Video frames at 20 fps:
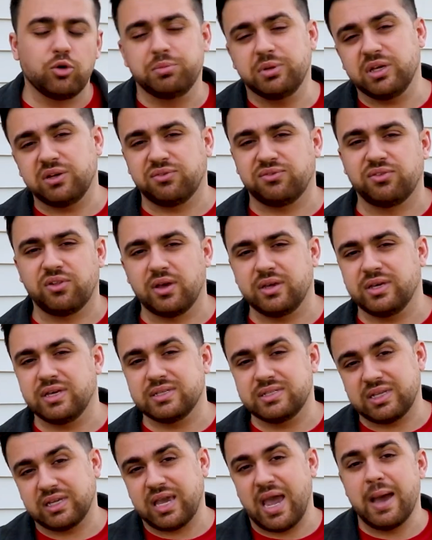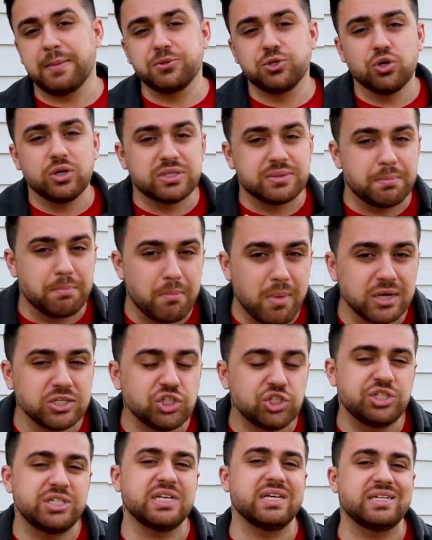oblique flight is to capture as
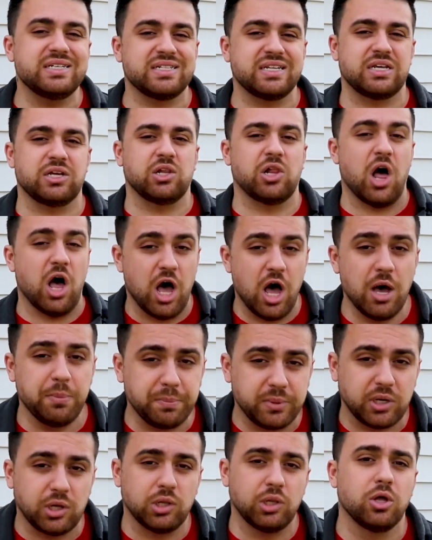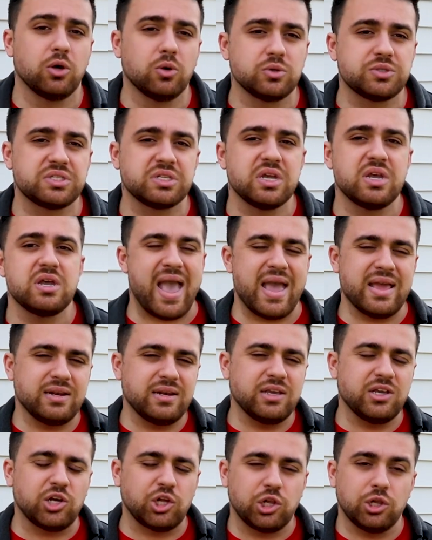much detail up close and
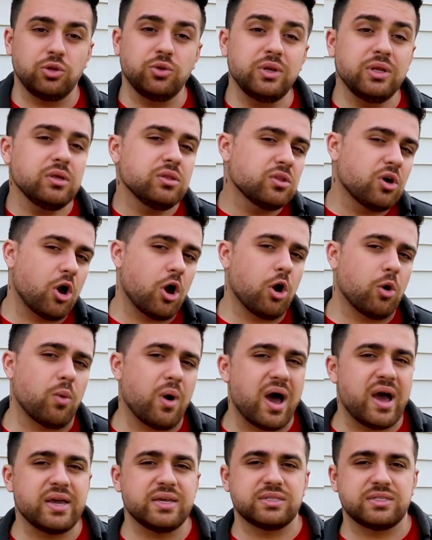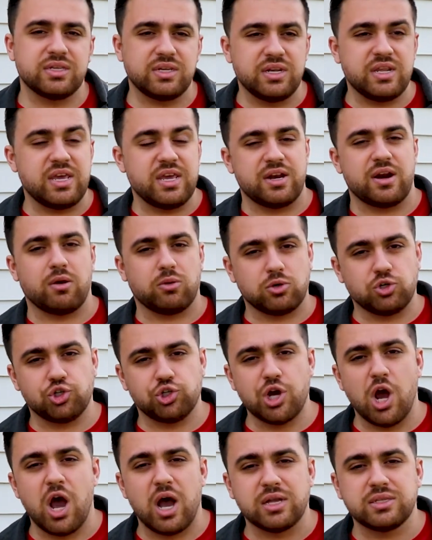including the horizon in our
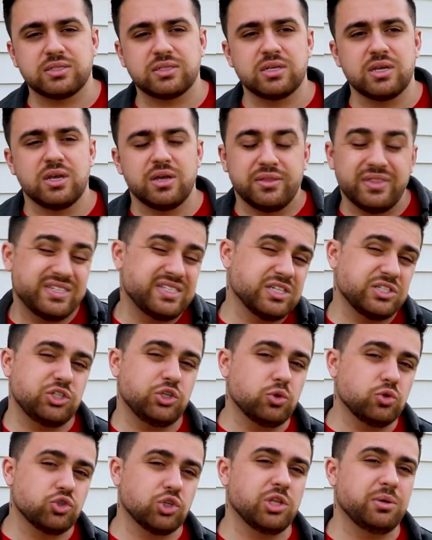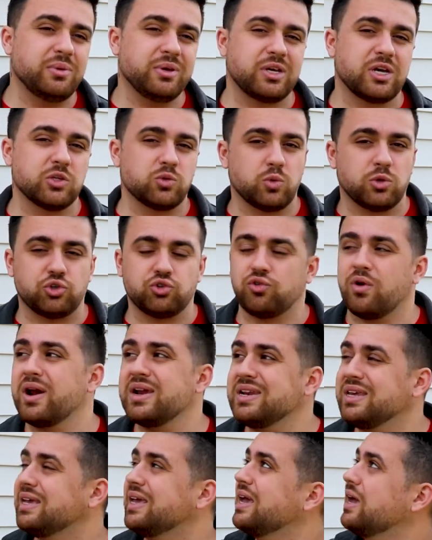shots. This is usually because we're
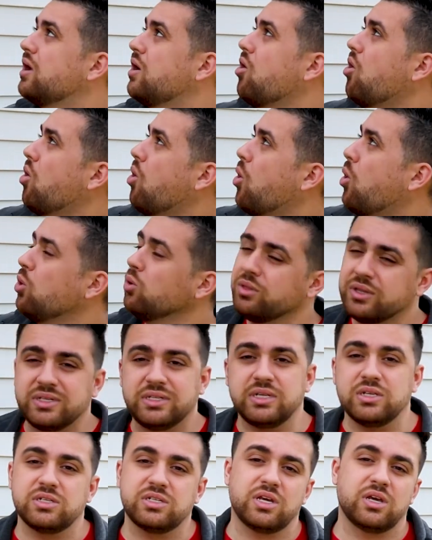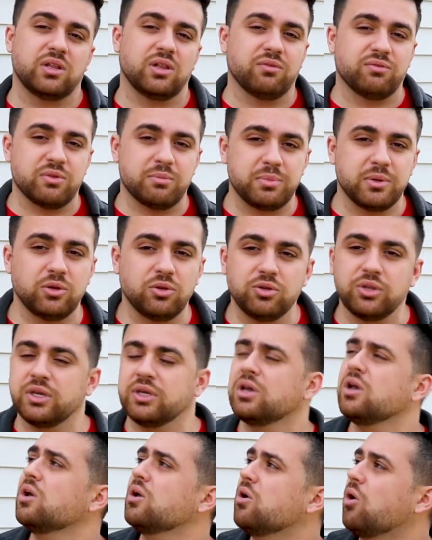trying to get all the detail of the
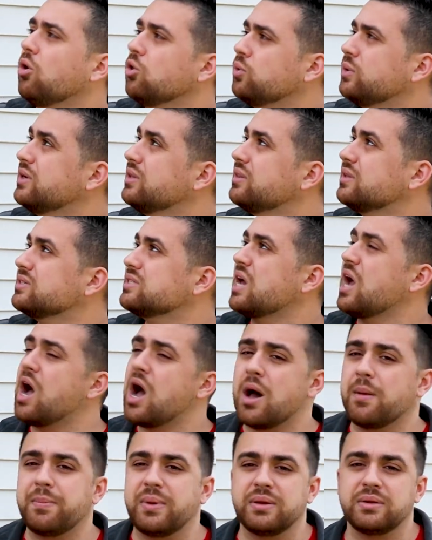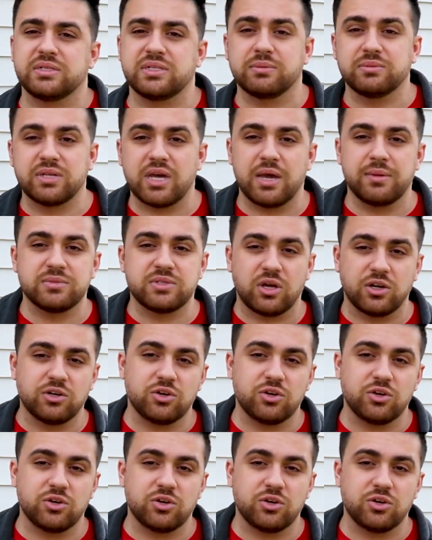building all the way to the top and sometimes